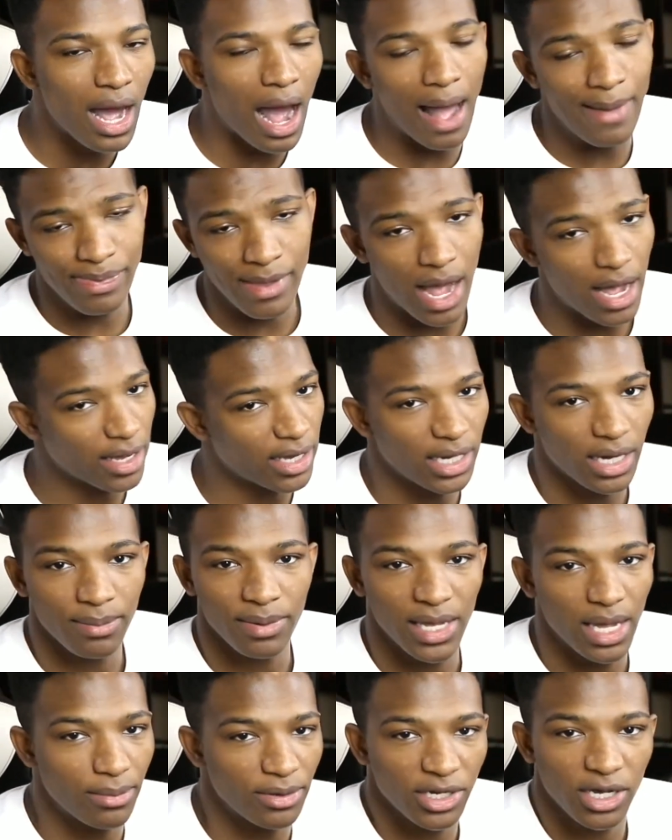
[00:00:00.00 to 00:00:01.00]
I'm not going to
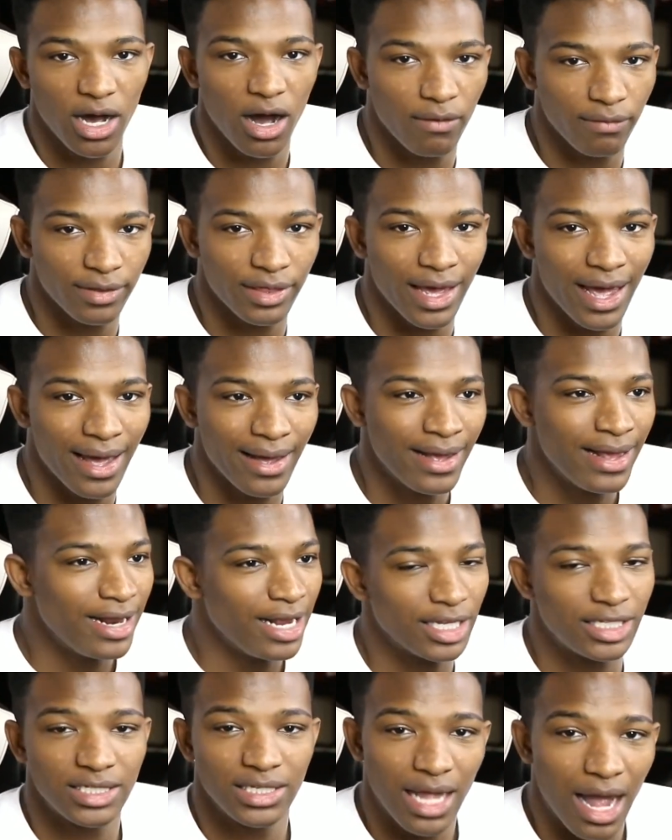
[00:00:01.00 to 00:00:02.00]
be able to cover that,
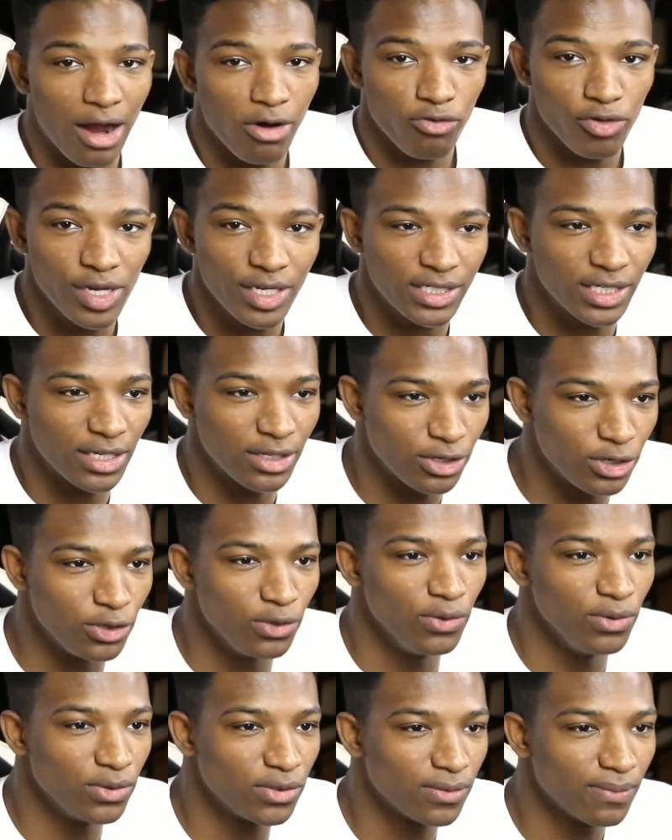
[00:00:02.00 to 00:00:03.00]
it's not recent
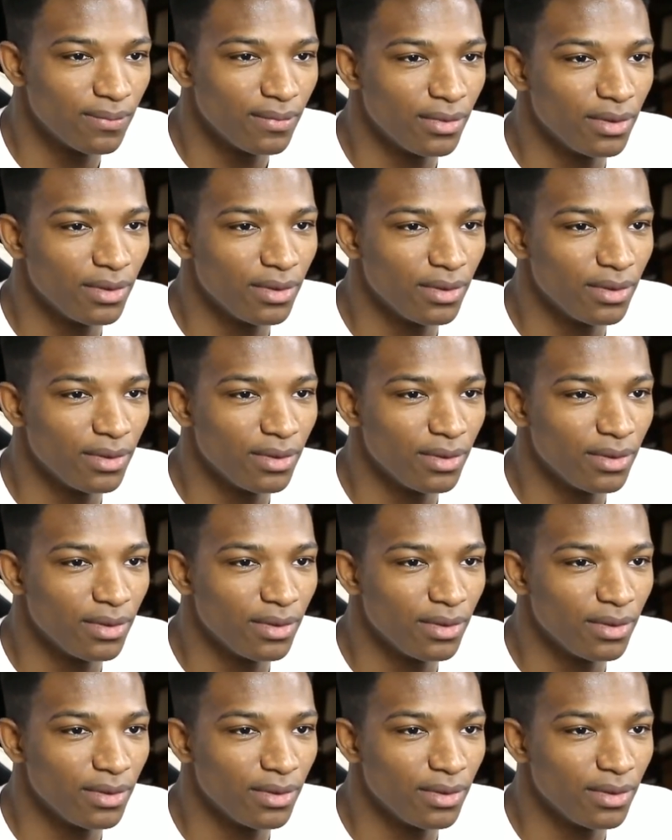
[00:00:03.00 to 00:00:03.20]
news.